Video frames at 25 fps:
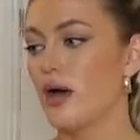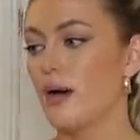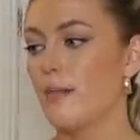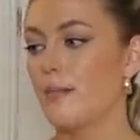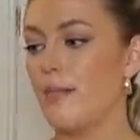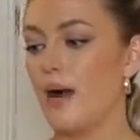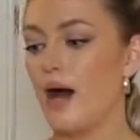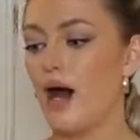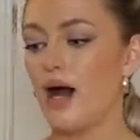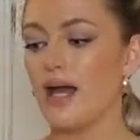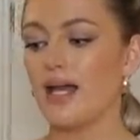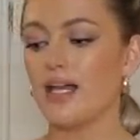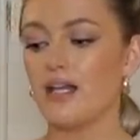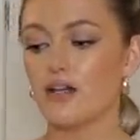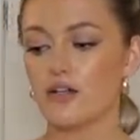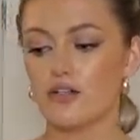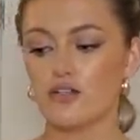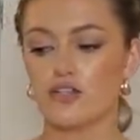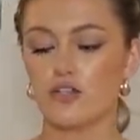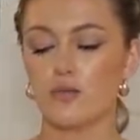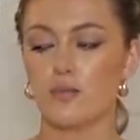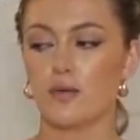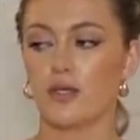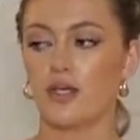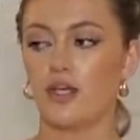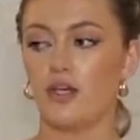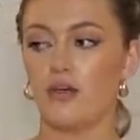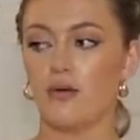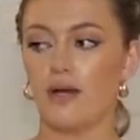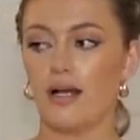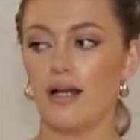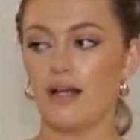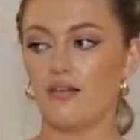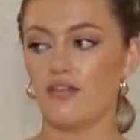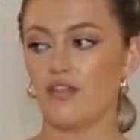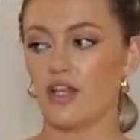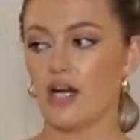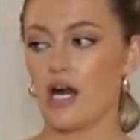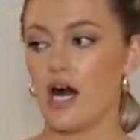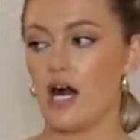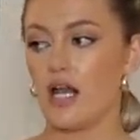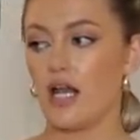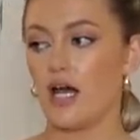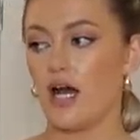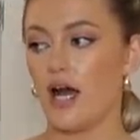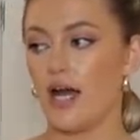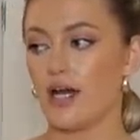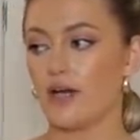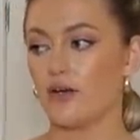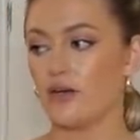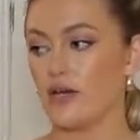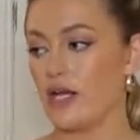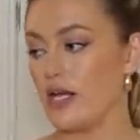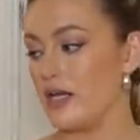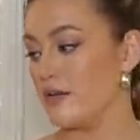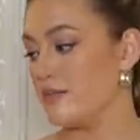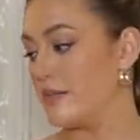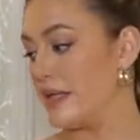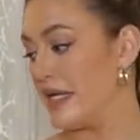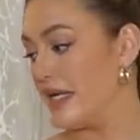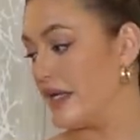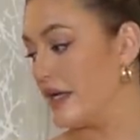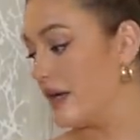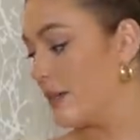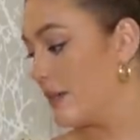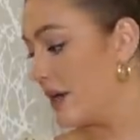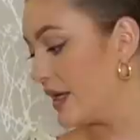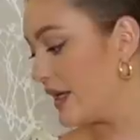But it looks super cute. I love the colour. I got it in a medium.